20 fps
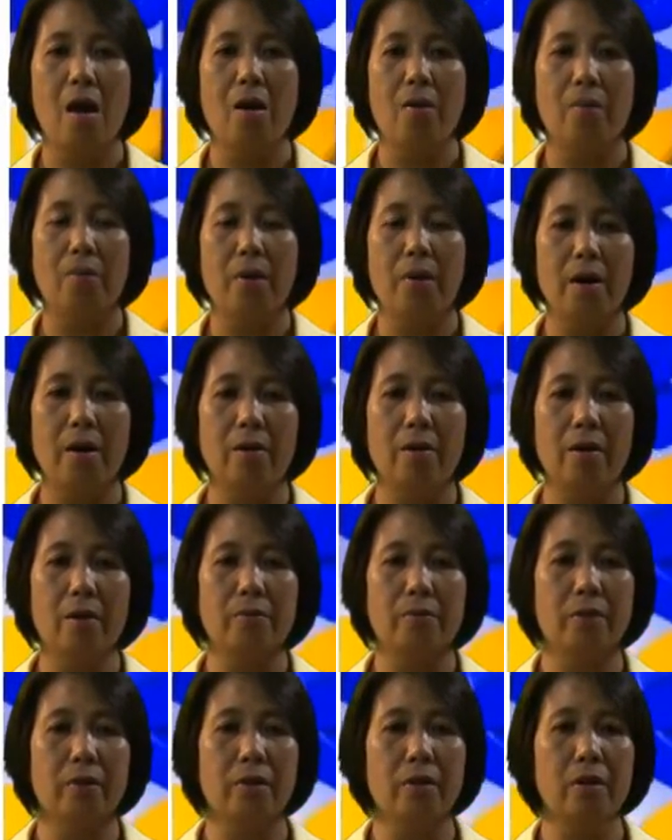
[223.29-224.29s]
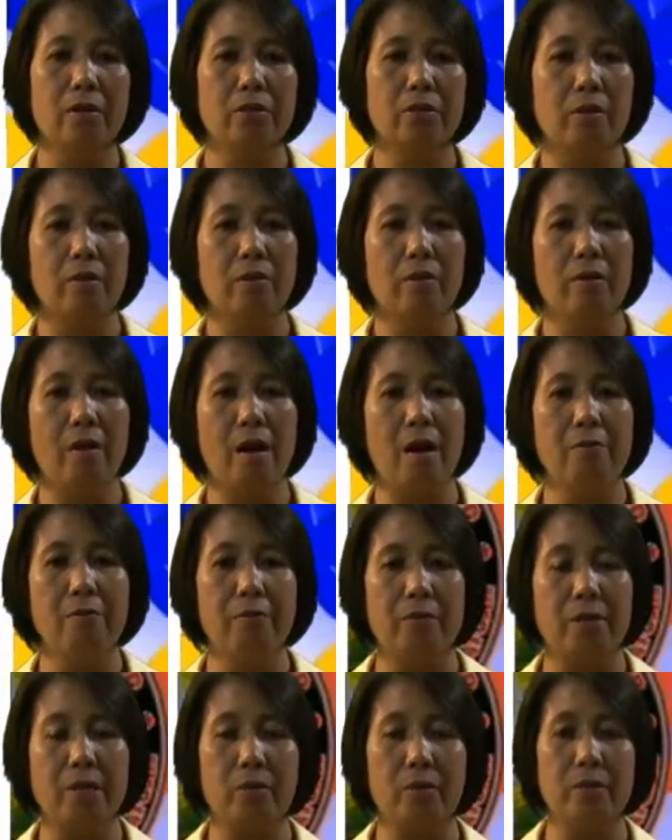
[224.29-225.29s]
Bar graphs also have
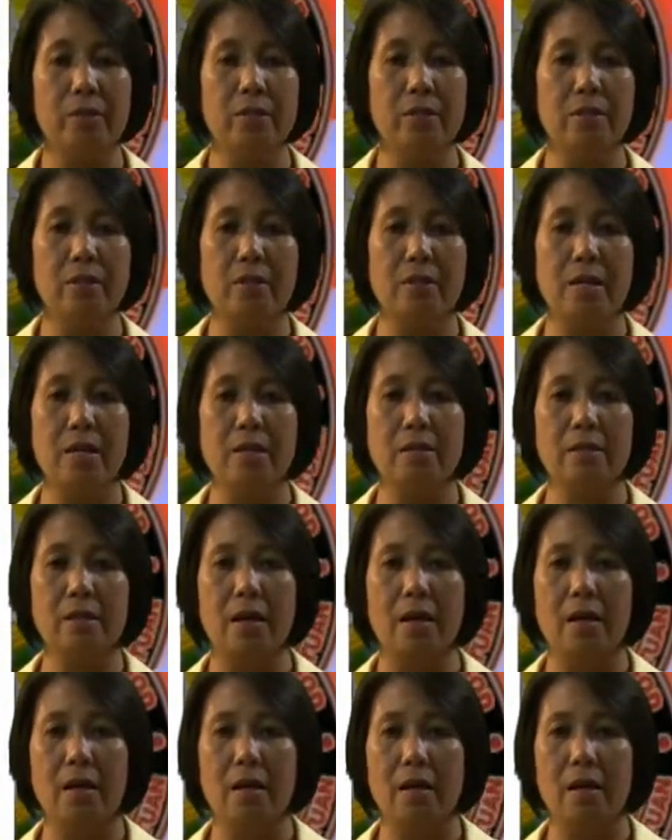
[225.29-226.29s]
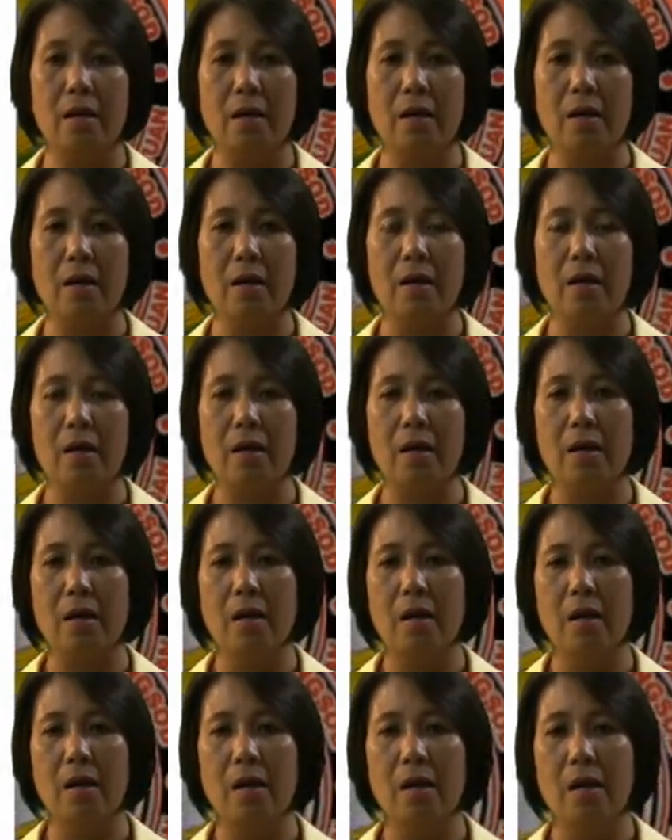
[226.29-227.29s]
frequency data
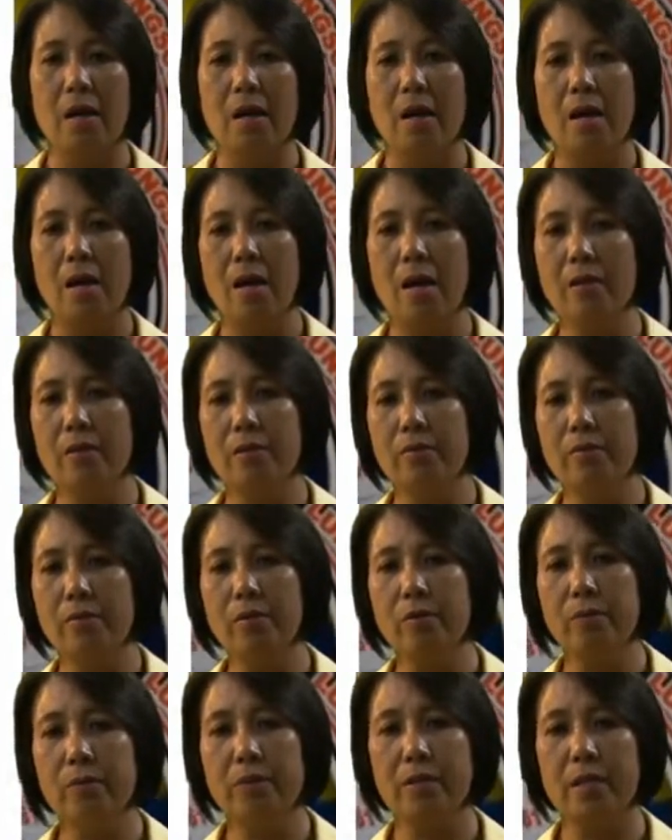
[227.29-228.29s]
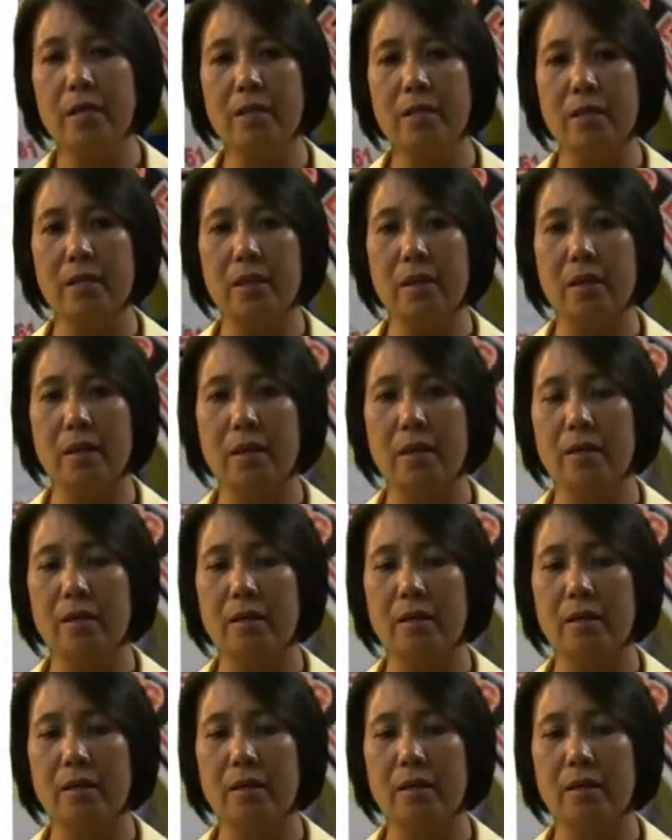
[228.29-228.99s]
and group data.